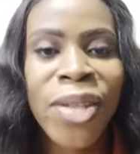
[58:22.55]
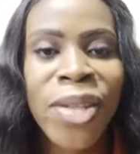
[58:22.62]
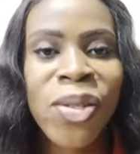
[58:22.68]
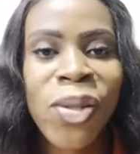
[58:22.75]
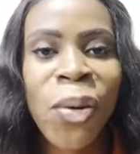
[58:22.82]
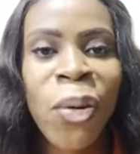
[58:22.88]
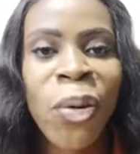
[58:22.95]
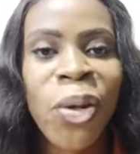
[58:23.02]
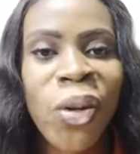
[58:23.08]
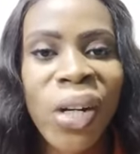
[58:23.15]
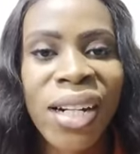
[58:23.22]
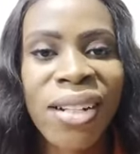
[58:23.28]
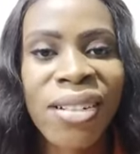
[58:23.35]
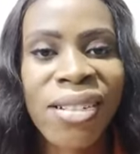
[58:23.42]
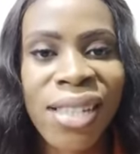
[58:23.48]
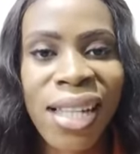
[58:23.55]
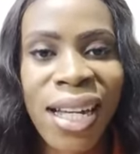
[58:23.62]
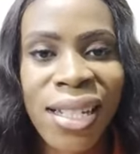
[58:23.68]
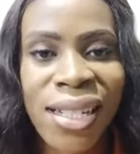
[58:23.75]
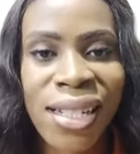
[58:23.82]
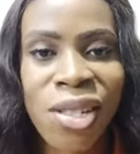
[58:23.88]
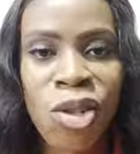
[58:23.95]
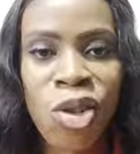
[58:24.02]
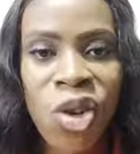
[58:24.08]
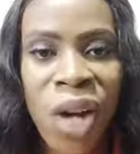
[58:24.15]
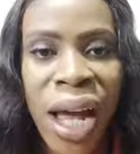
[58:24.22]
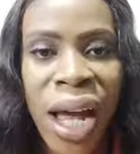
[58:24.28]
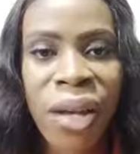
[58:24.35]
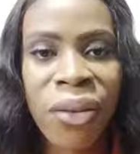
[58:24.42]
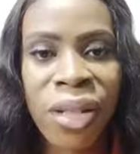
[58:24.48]
So you can start
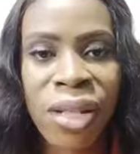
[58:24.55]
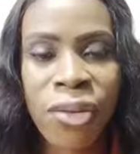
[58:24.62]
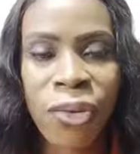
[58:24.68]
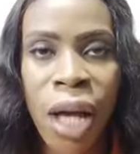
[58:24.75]
dry